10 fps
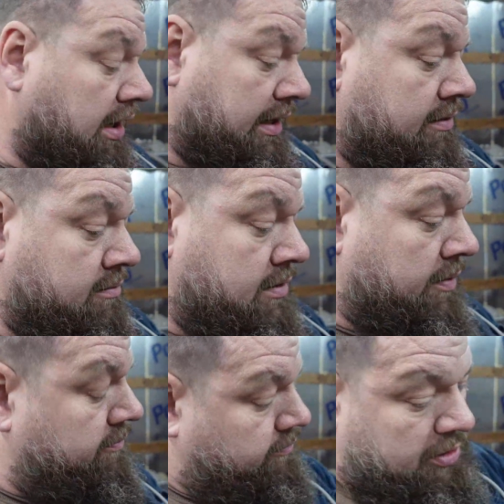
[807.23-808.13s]
it
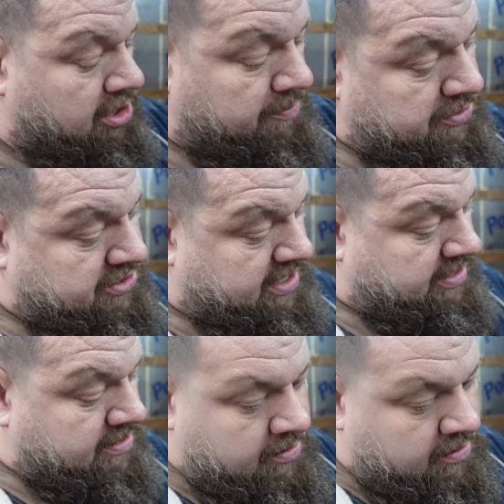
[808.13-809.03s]

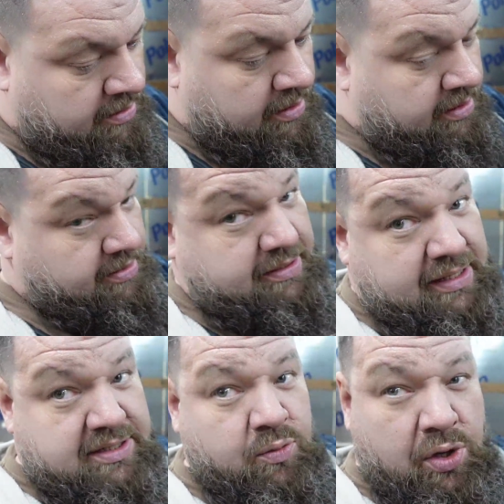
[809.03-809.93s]
100% that
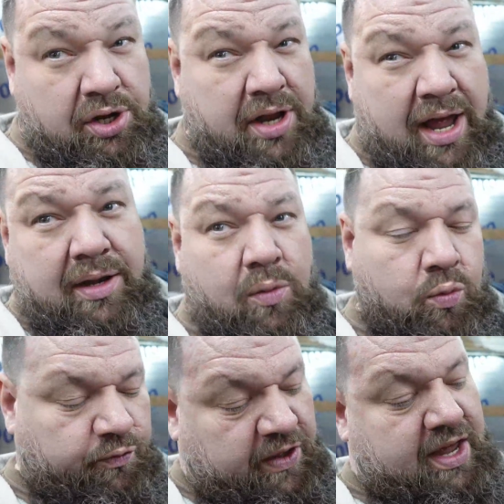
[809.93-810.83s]
this will
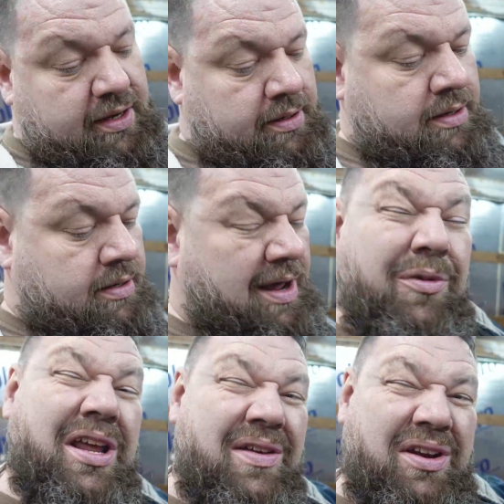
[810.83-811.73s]
not fit, I'm
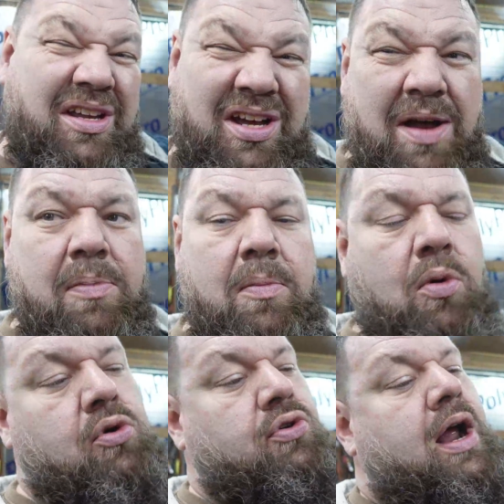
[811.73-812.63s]
going to give it a couple
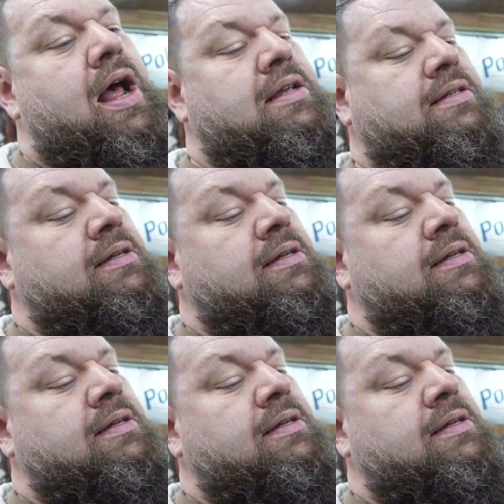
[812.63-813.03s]
more tries.